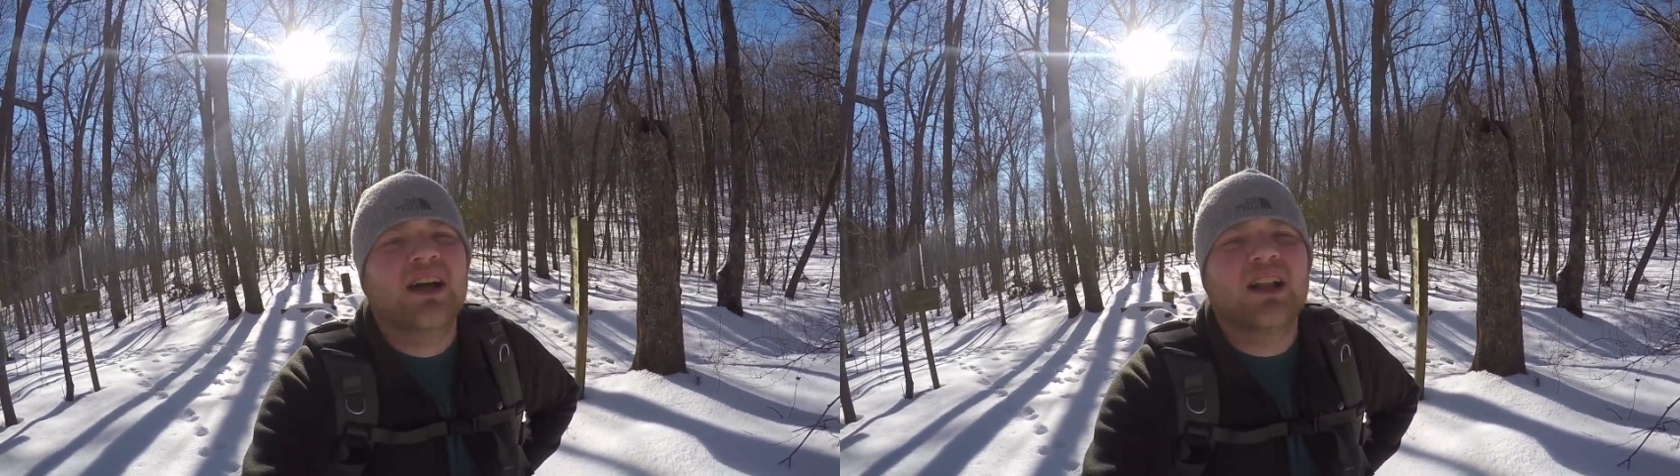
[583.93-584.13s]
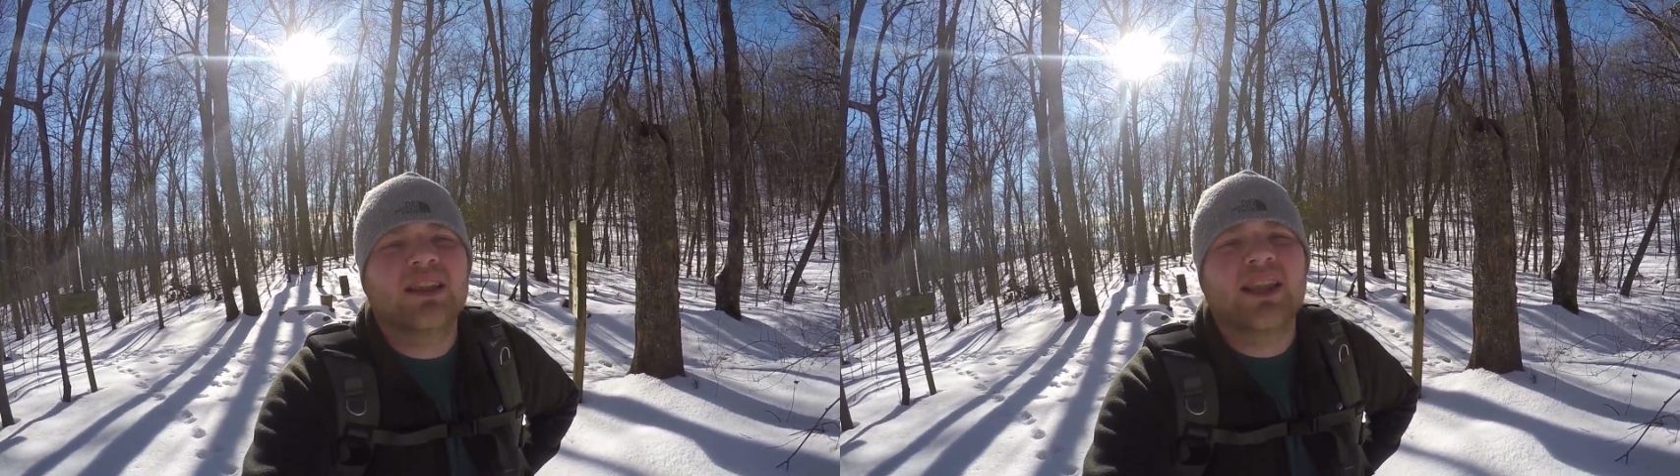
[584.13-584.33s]

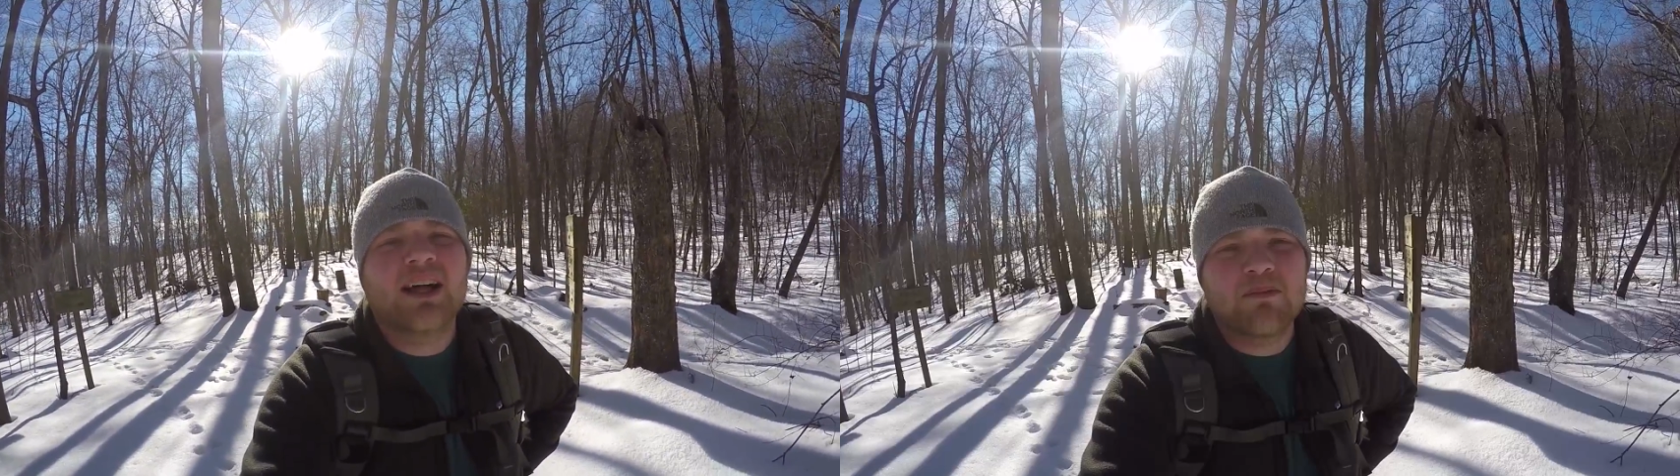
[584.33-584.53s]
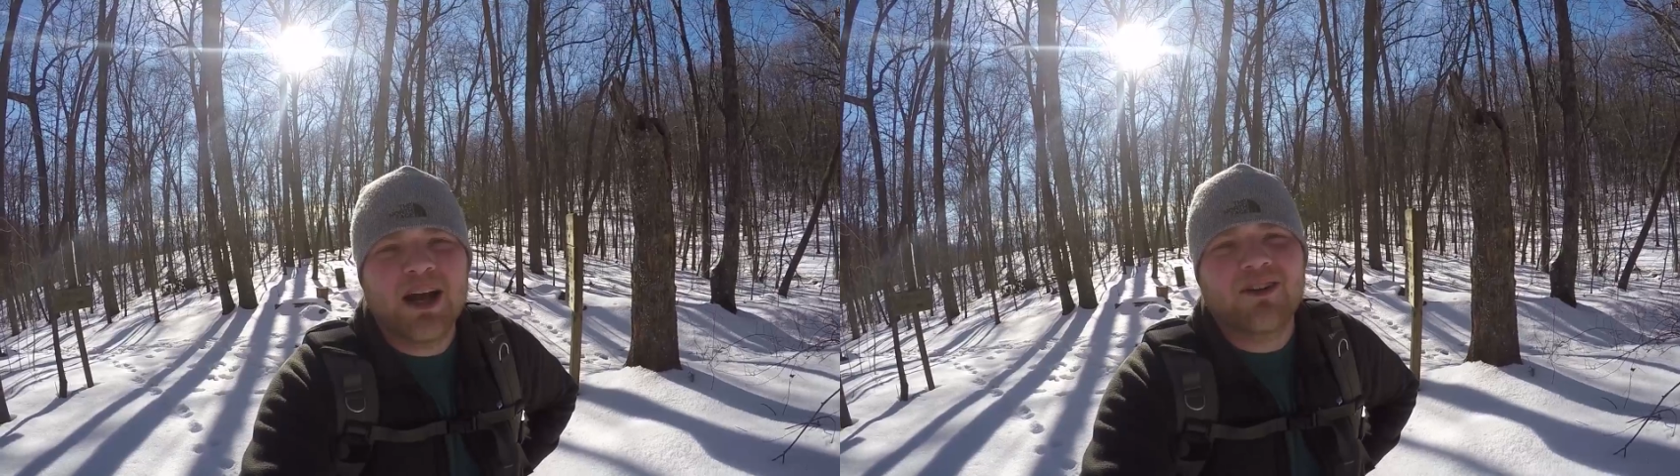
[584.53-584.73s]
a
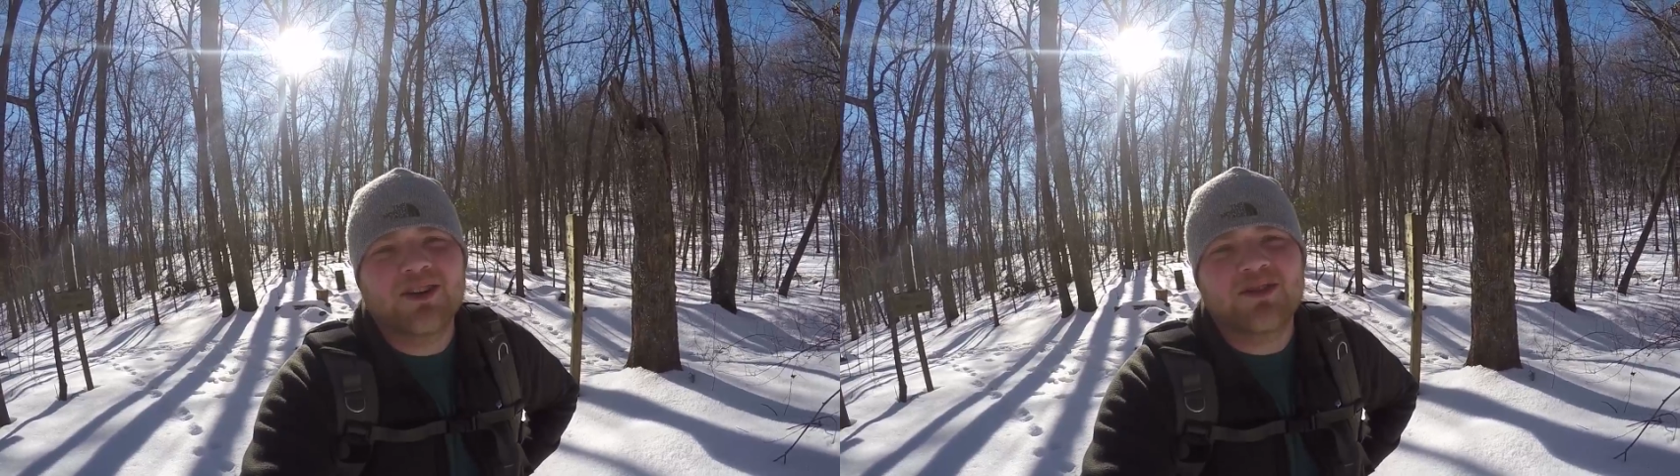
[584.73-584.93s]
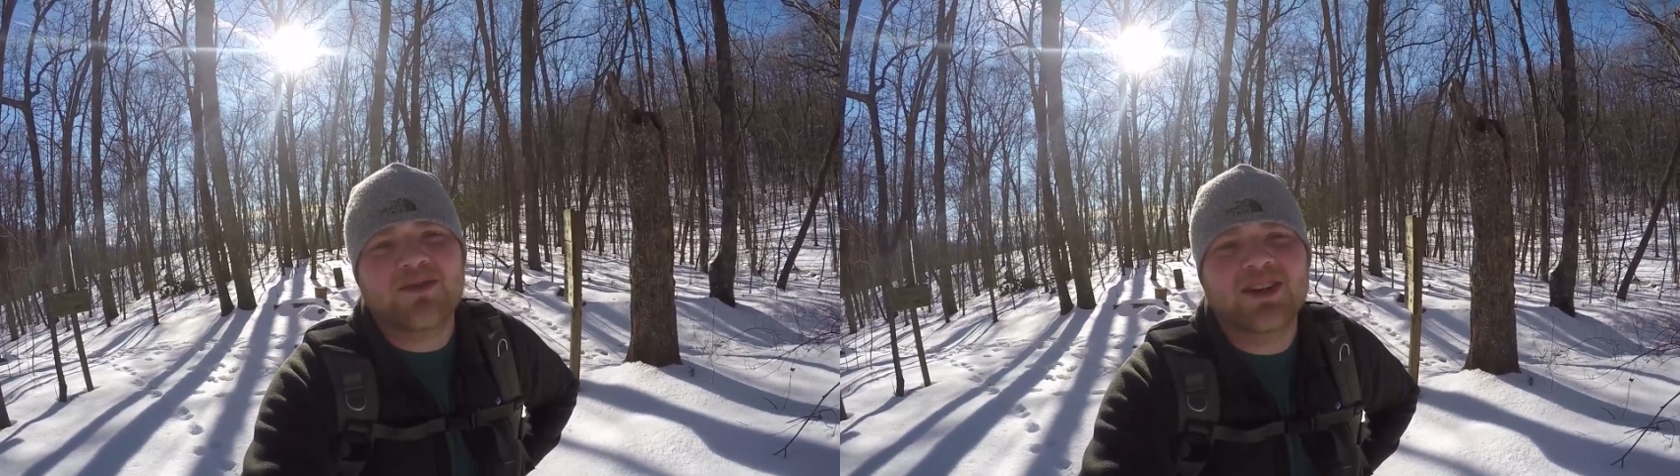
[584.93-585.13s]
lot of
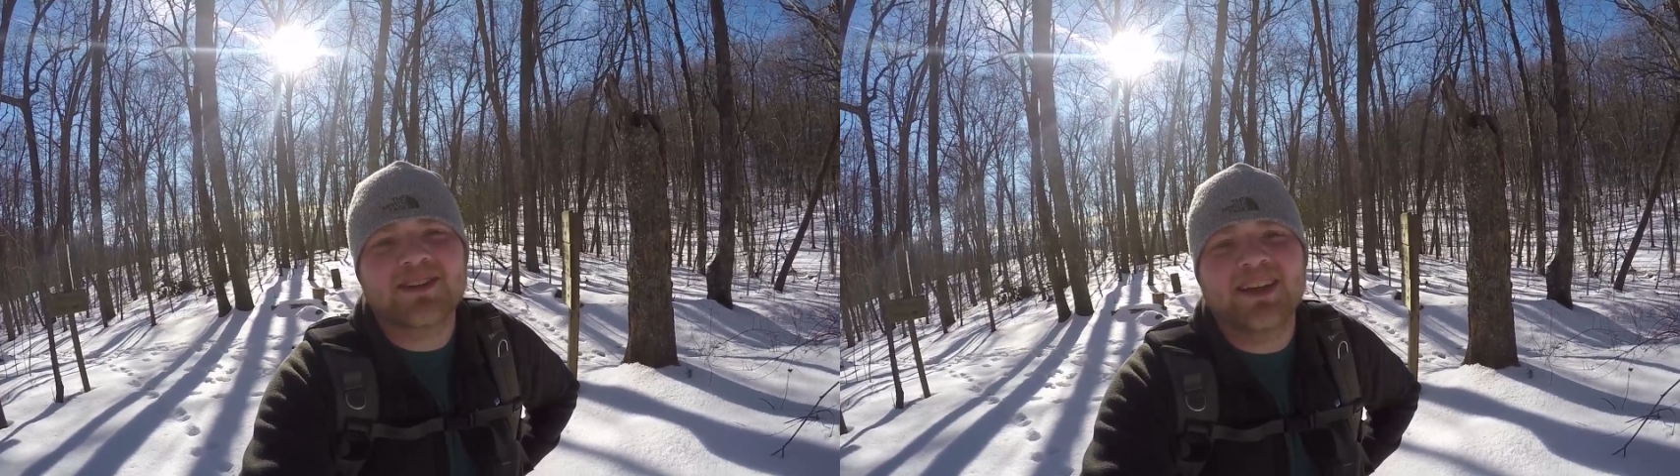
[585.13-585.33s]
batteries with this